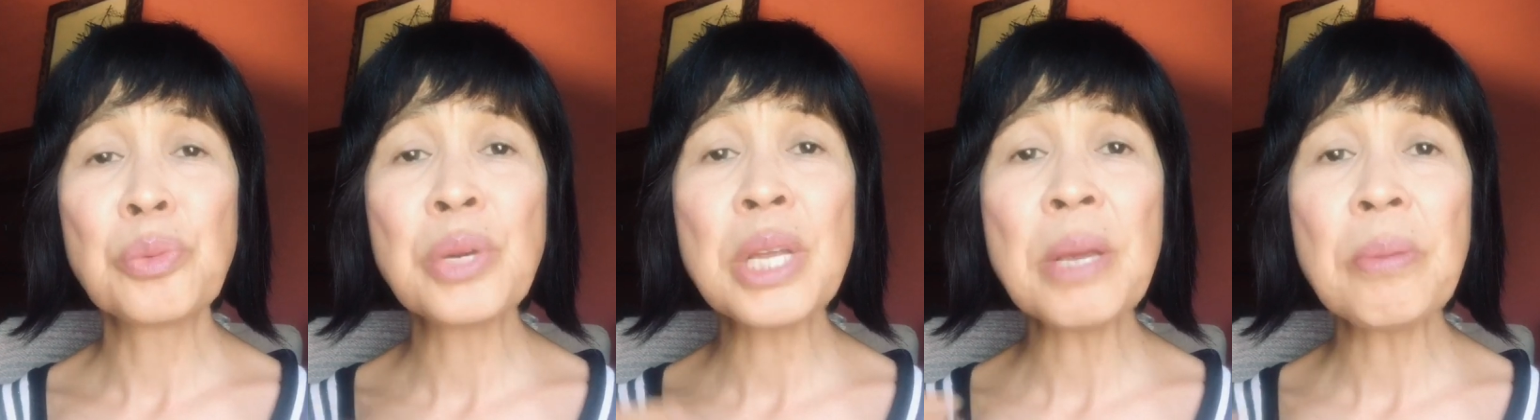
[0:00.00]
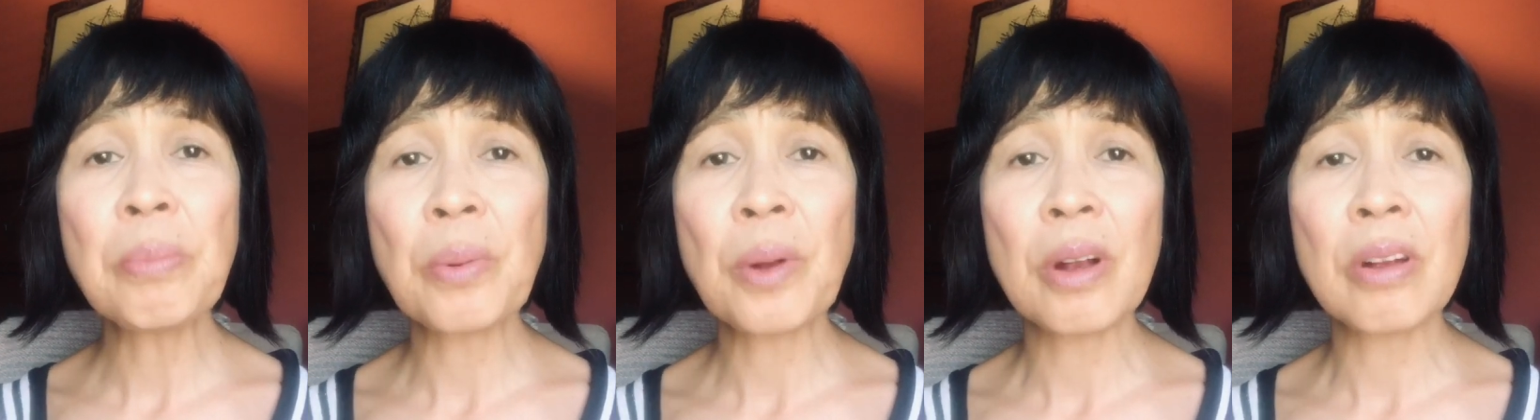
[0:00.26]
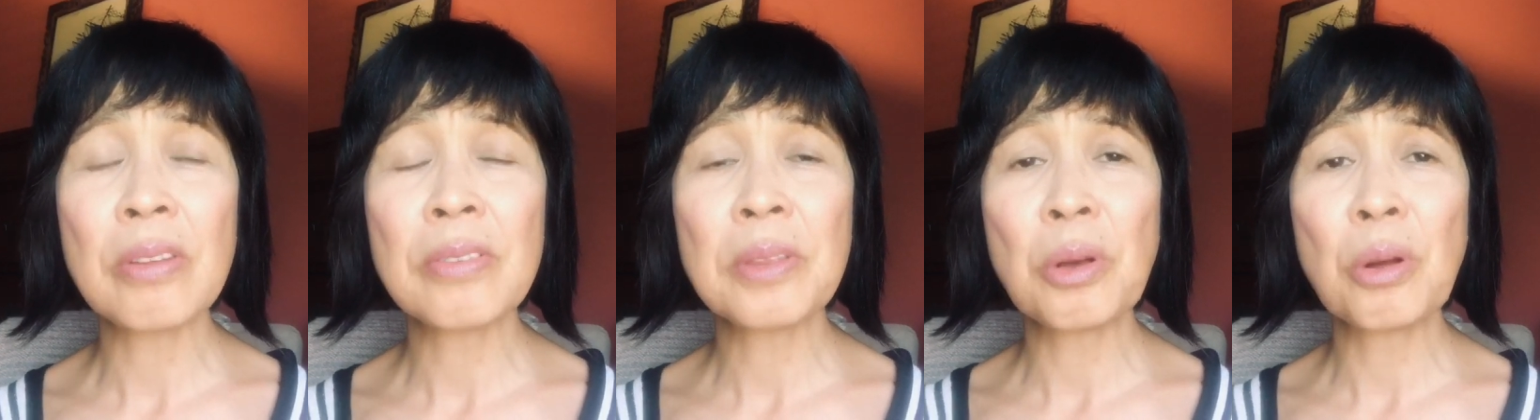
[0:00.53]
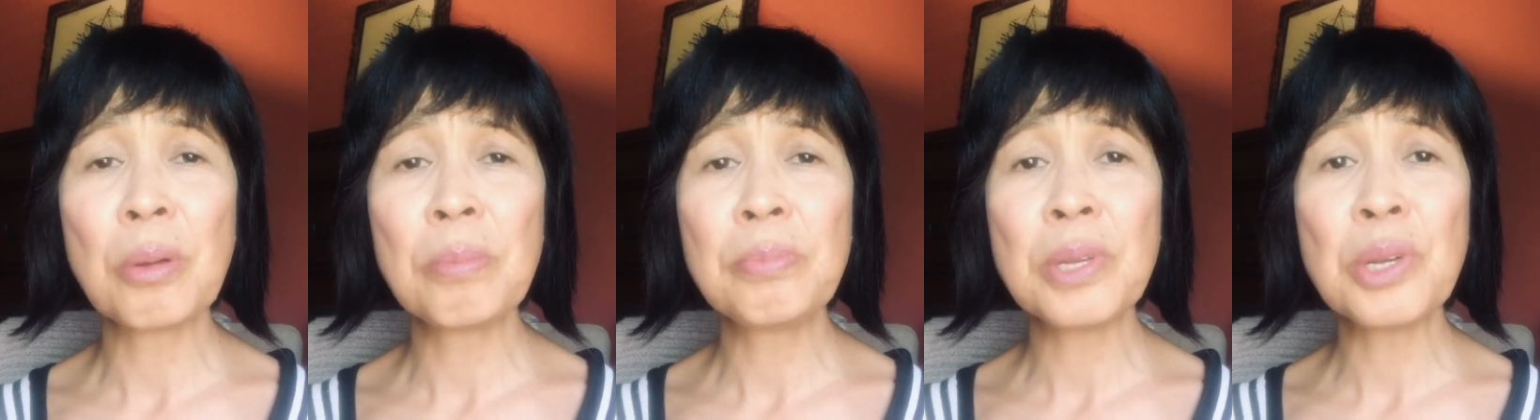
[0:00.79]
rebirth
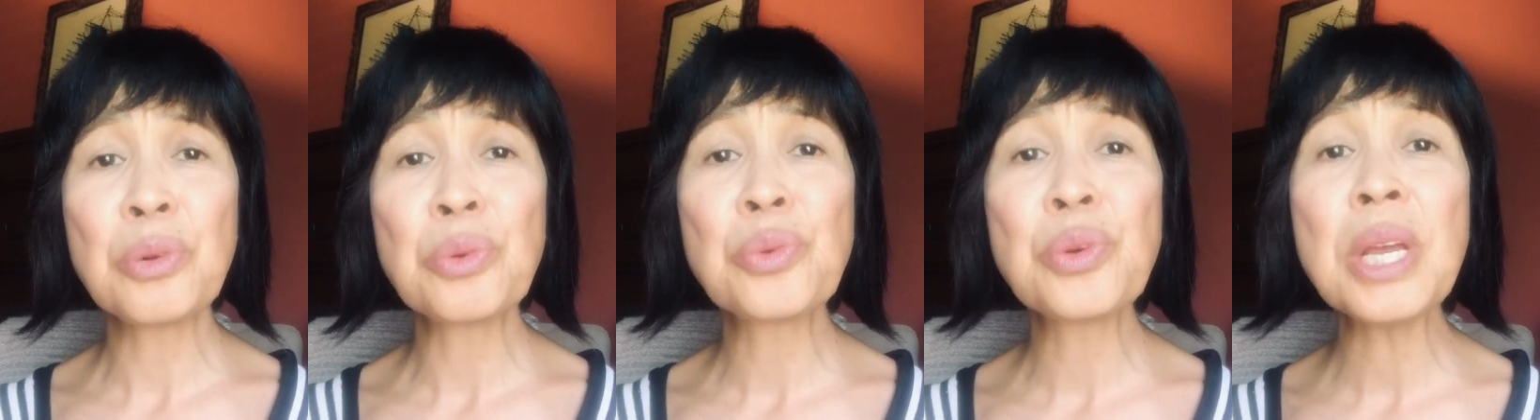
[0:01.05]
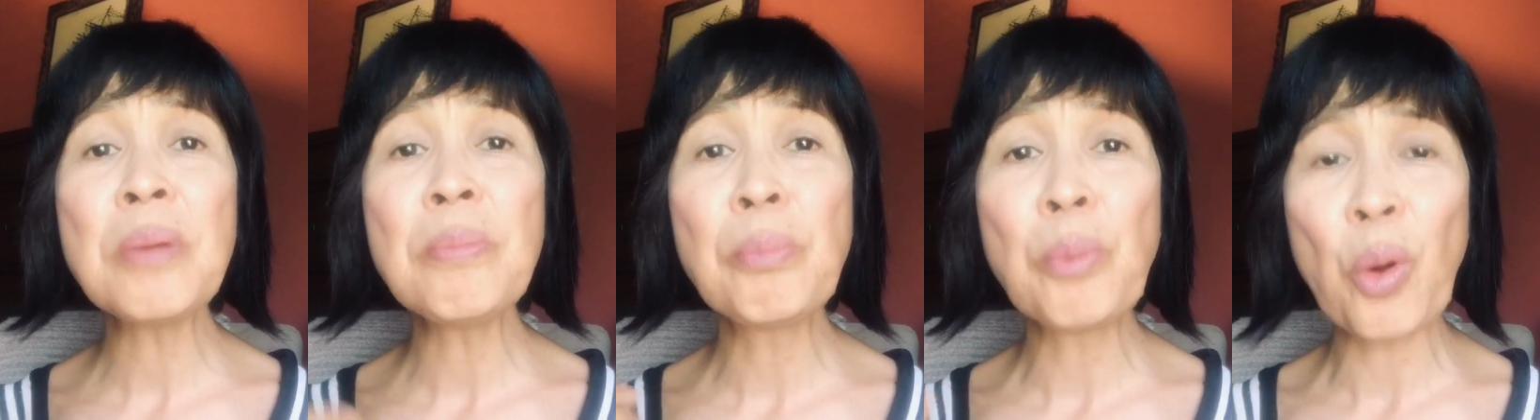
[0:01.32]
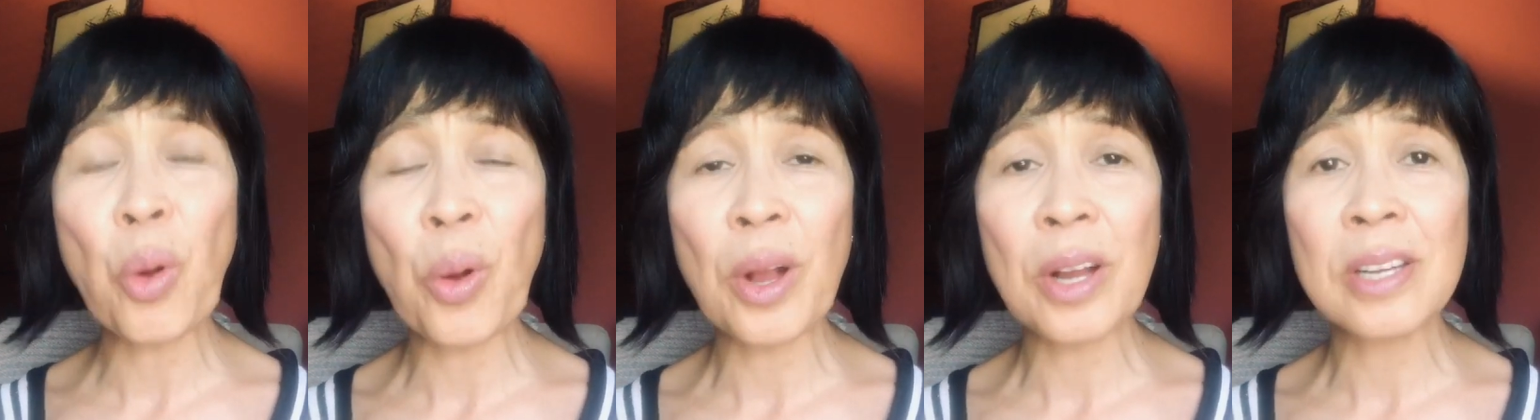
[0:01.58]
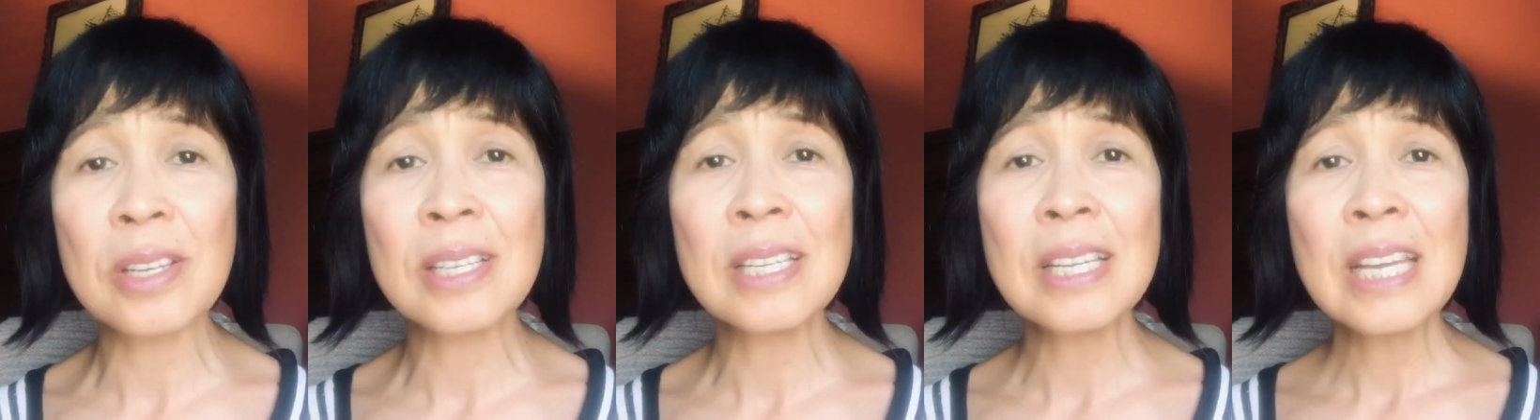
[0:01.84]
or be reborn